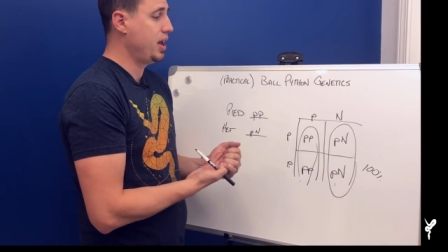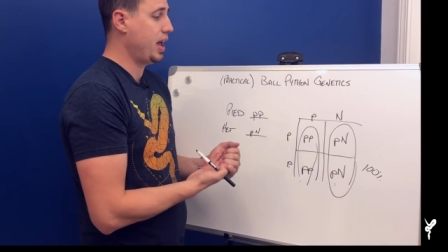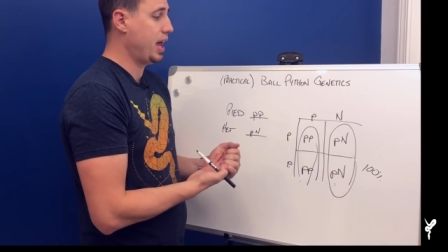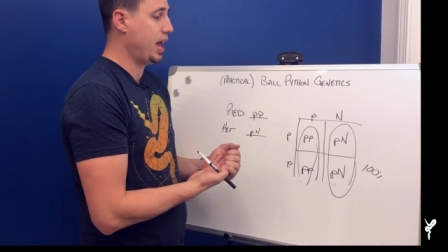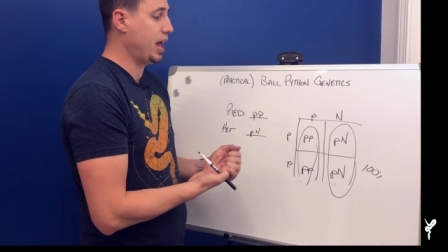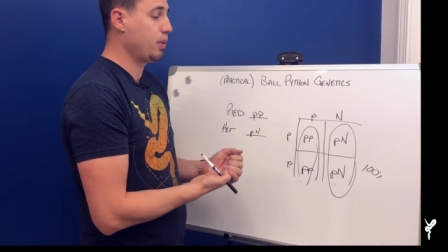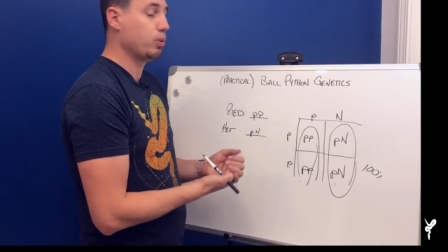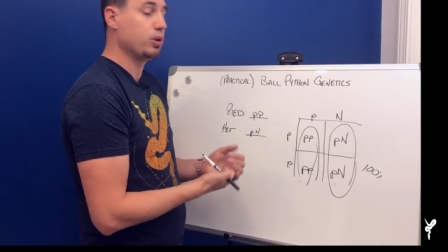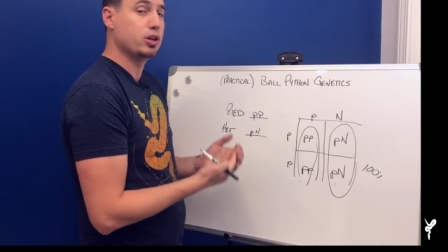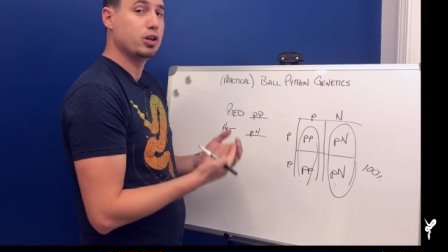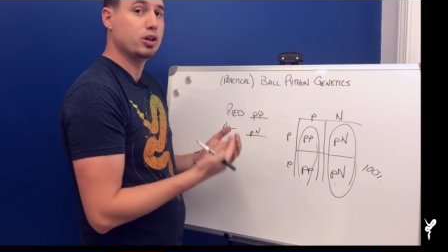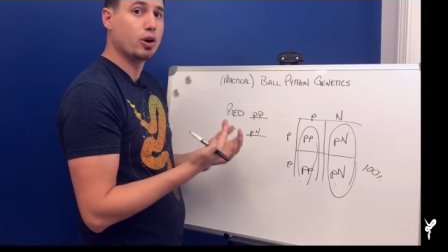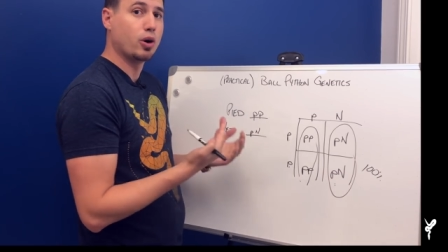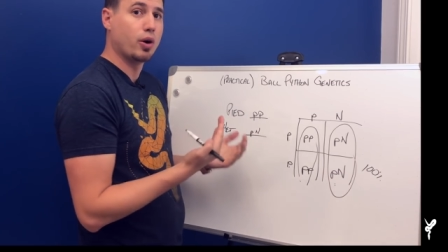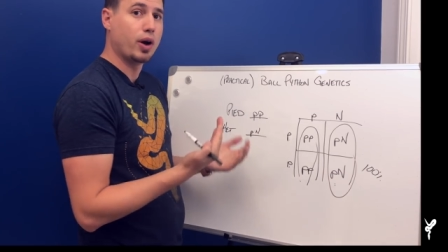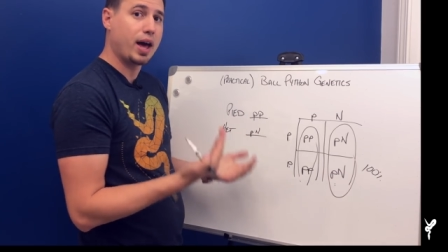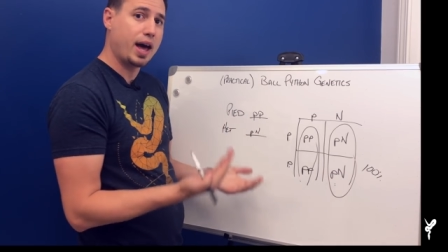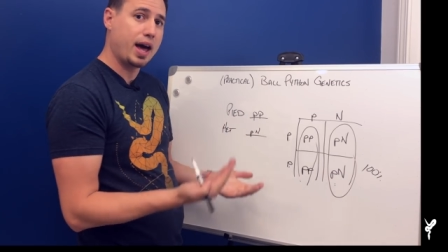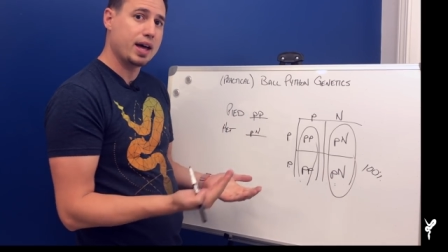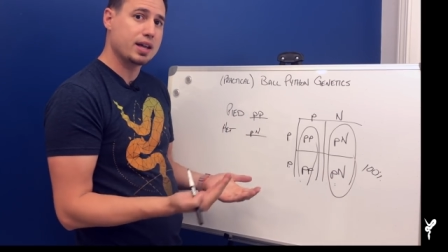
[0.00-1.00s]
And when you go
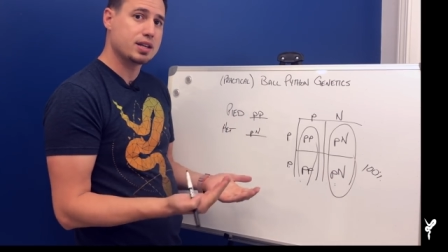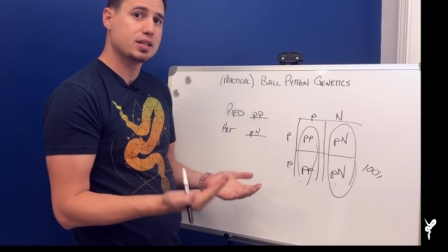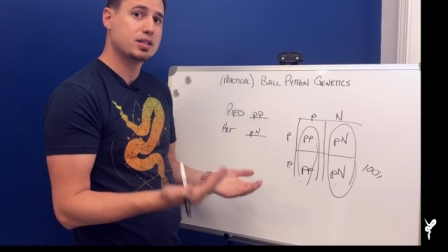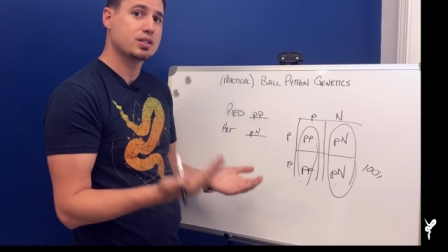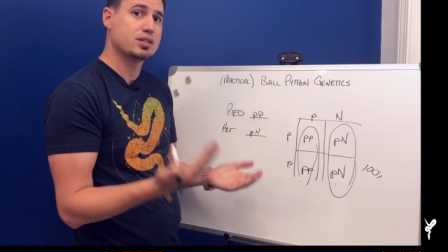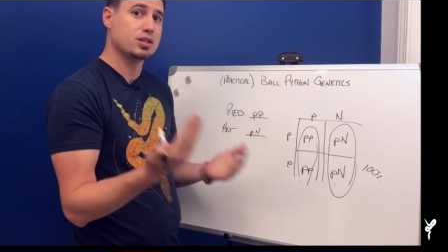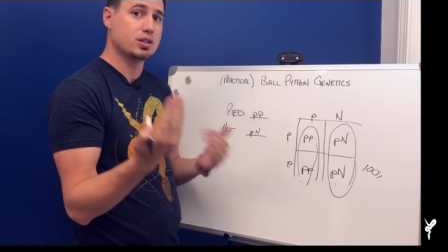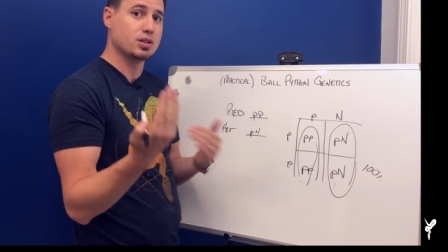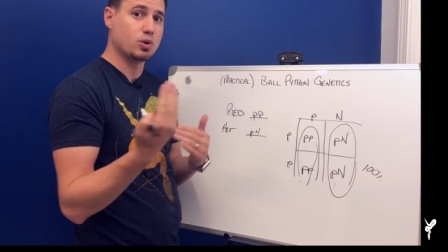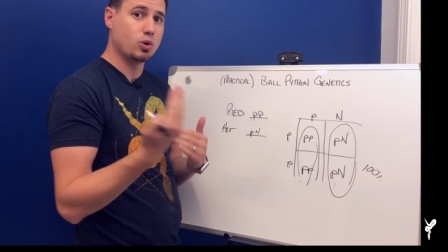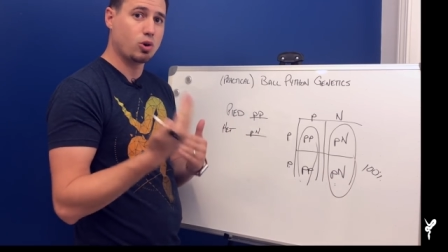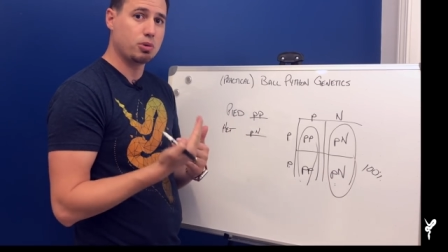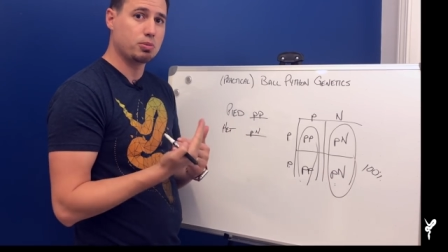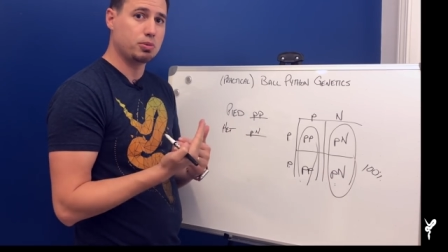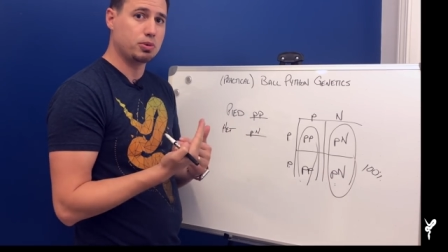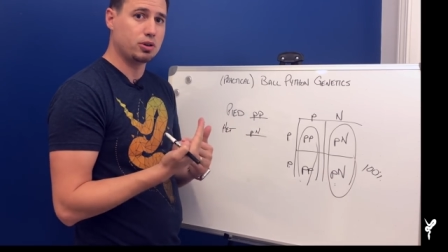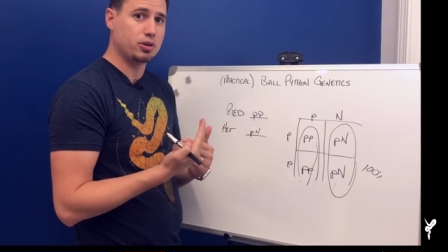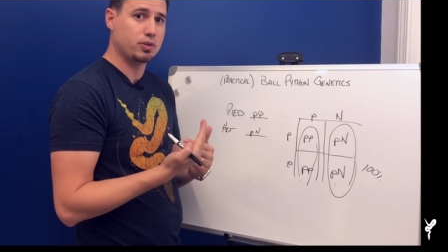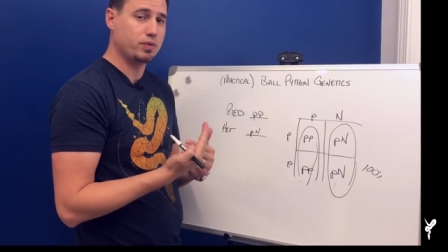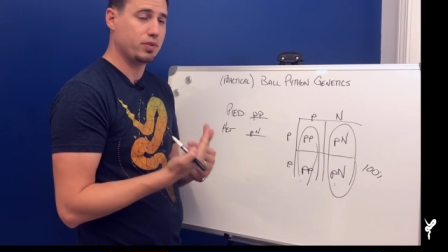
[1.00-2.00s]
het to
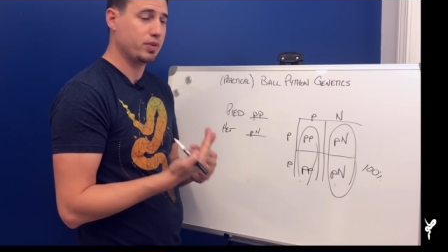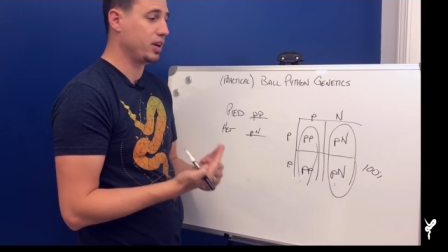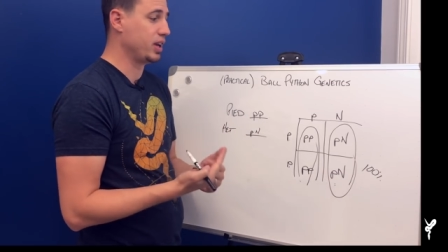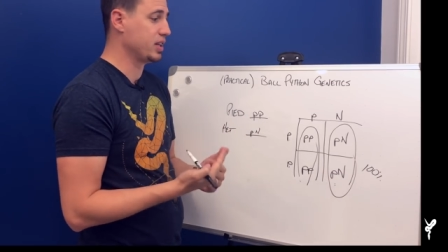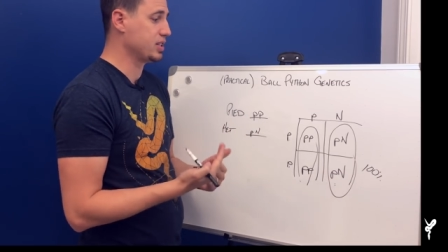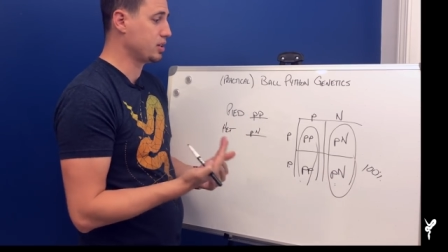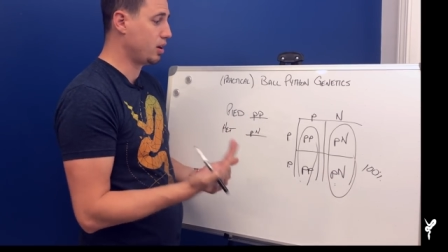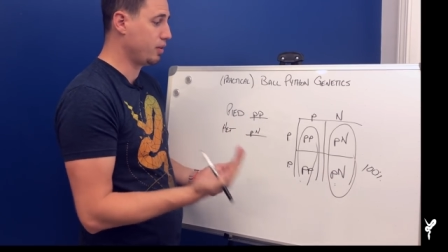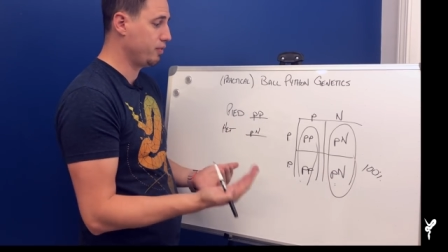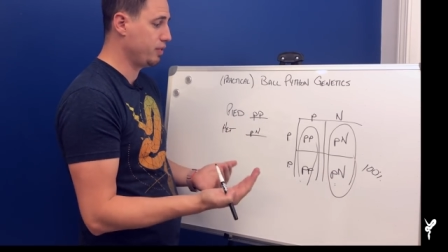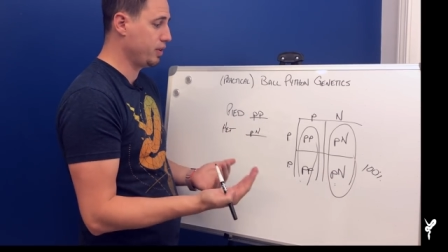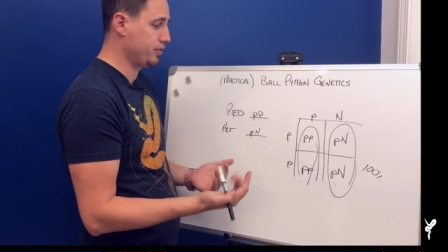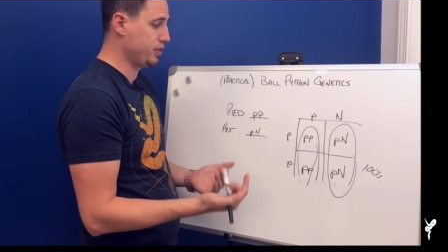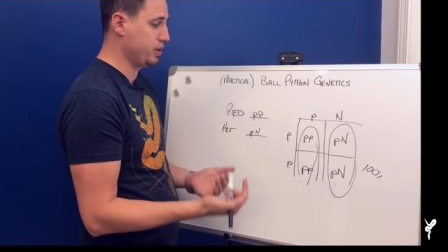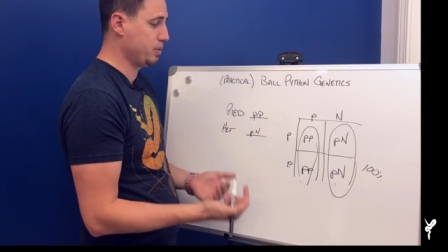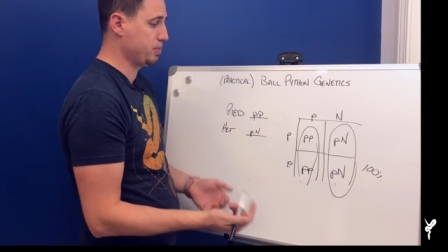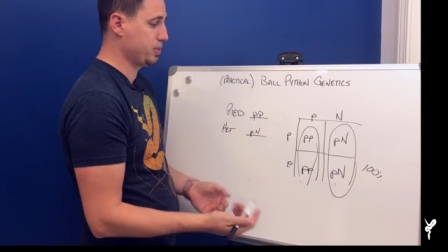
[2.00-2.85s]
normal, it's all fifty